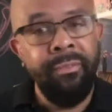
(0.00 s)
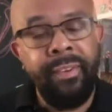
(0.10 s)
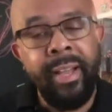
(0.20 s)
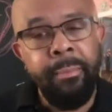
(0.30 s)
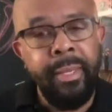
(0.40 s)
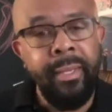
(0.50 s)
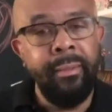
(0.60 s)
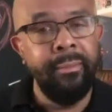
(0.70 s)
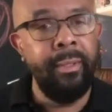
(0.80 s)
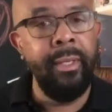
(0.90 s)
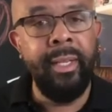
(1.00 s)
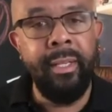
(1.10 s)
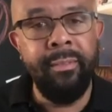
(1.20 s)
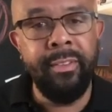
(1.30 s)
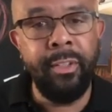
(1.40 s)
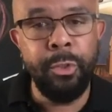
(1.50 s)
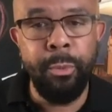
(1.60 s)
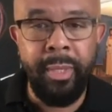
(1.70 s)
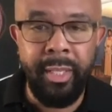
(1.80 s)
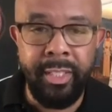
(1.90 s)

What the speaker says: find me on any of the social media